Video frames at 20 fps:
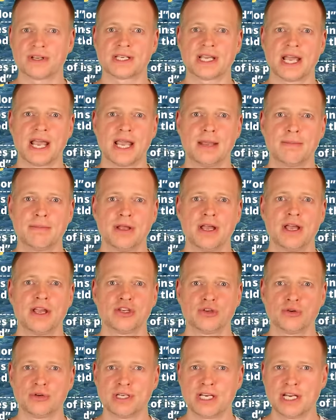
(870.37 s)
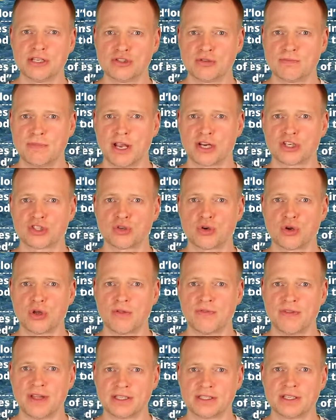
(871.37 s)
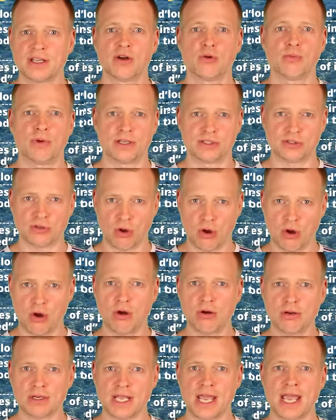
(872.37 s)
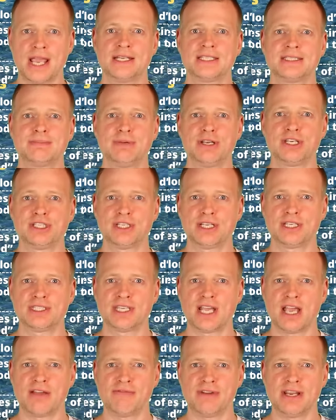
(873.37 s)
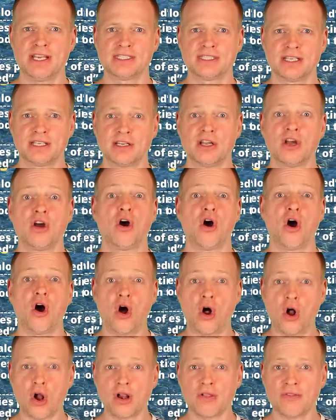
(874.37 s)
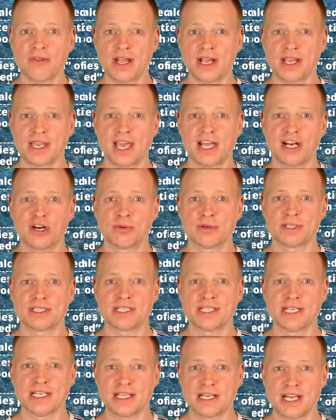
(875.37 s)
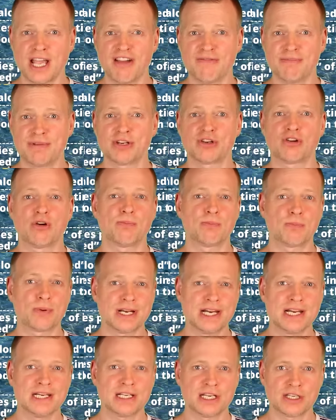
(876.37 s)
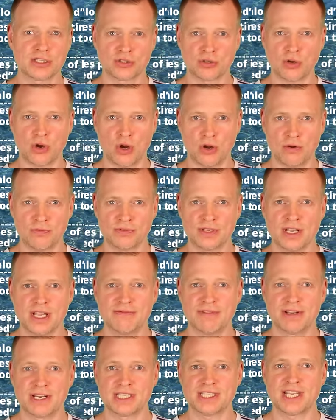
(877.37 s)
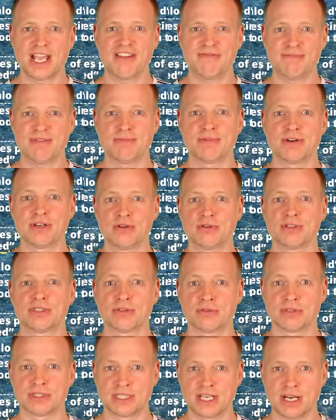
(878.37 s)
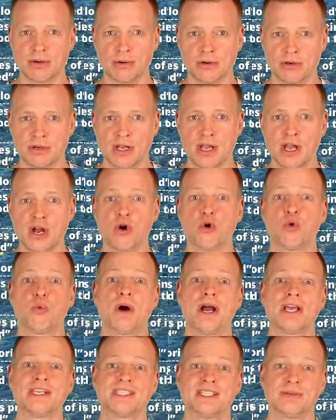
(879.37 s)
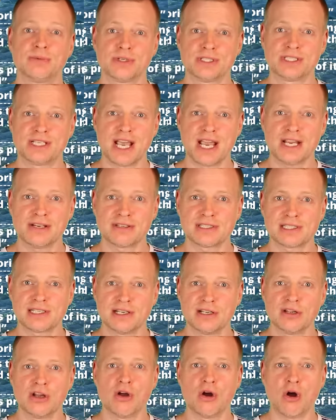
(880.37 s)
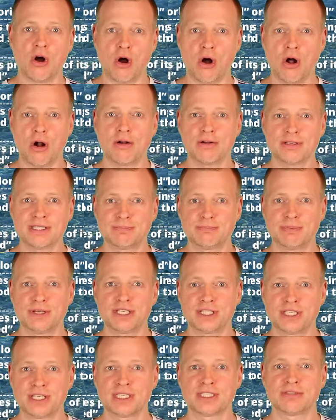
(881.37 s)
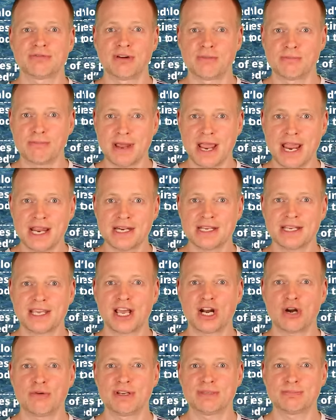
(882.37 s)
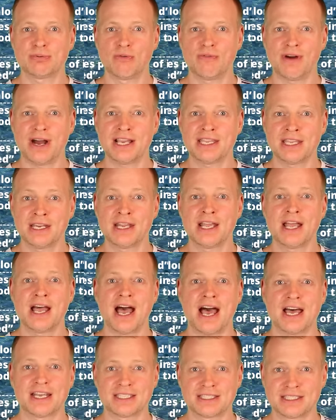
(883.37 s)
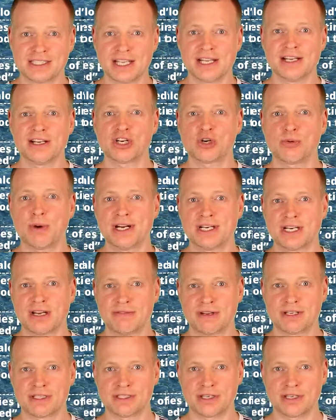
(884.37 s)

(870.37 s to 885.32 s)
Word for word: the game, you need to make sure that, once all eight species have eaten, all their calories needed have been completely served, that is, have been reduced to zero, while simultaneously all species' remaining calories provided are still greater than